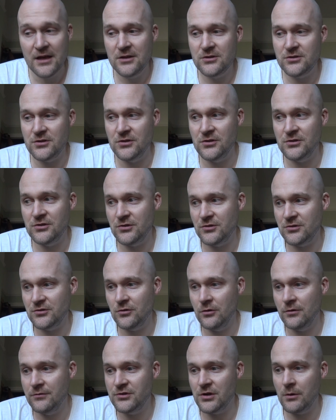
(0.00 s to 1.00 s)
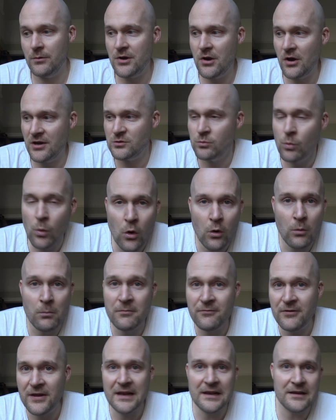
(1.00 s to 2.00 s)
to just sort of show a nice warm
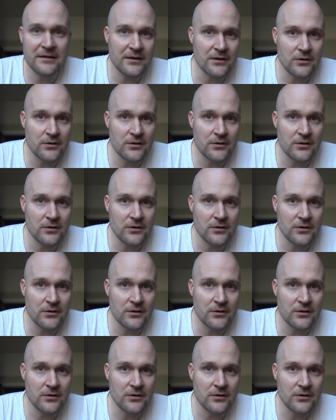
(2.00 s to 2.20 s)
feeling,